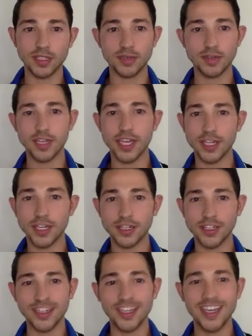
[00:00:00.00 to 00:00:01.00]

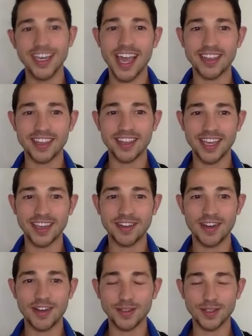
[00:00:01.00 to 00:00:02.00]
communication, and then
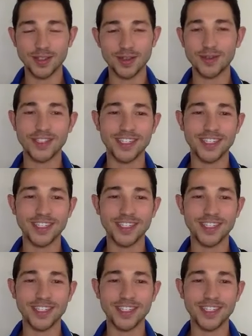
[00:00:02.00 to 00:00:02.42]
also